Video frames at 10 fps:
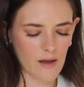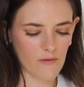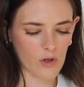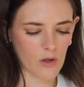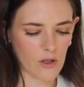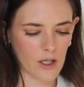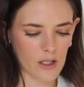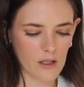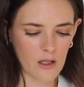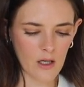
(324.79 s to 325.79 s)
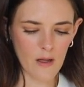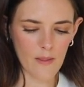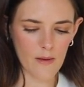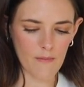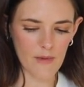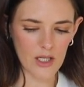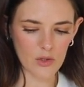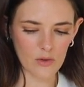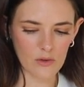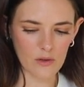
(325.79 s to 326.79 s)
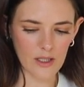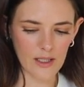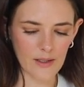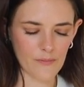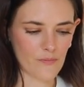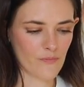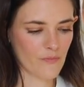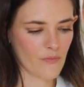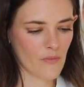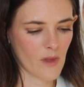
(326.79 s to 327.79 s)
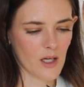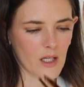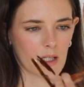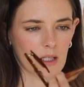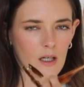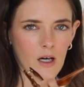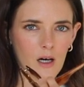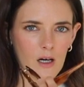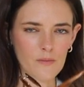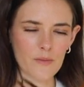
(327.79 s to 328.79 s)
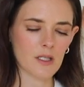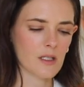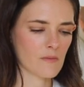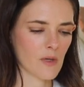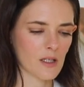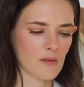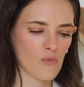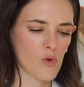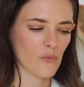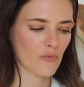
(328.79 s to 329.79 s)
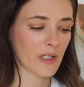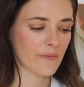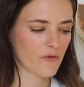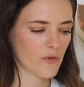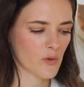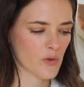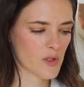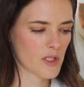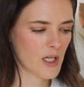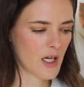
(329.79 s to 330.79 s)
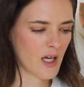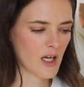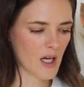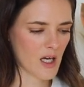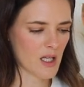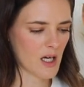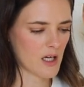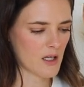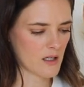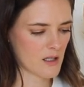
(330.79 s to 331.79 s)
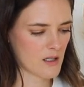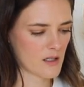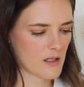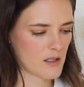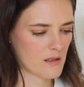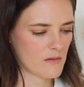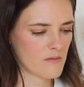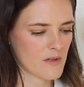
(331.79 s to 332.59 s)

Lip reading: They've got like the metal in the arms to make them more reinforced, and they are